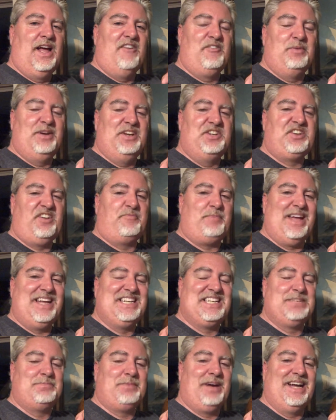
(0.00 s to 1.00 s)
Everybody, Jeff
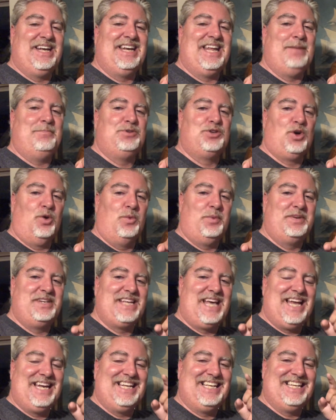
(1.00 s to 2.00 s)
Bates is my name. Dole with
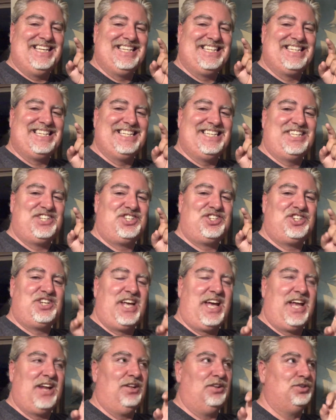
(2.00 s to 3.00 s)
Dad is this
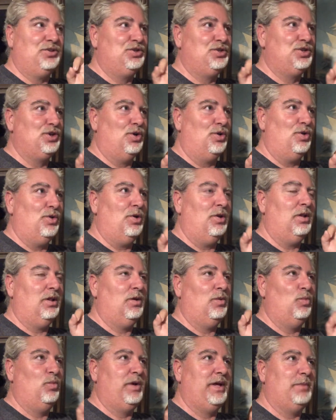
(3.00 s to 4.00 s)
channel.
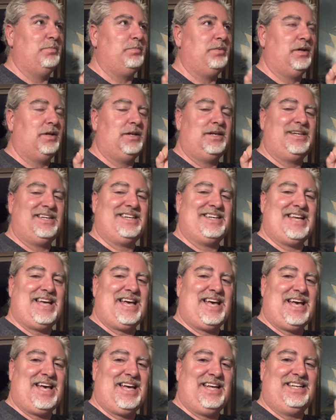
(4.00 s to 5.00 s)
Dole Whip
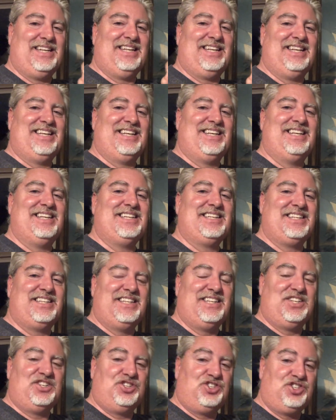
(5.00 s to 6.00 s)
Dad is
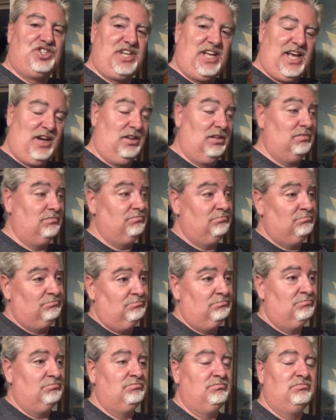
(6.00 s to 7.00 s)
this channel.
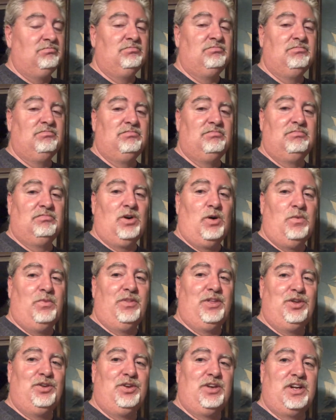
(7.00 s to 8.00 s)

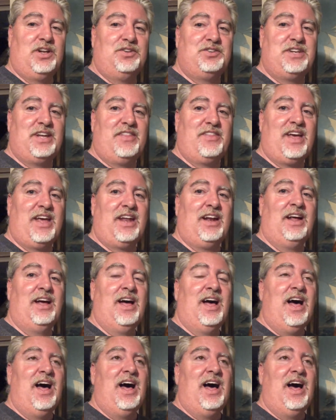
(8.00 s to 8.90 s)
Hopefully you can understand that.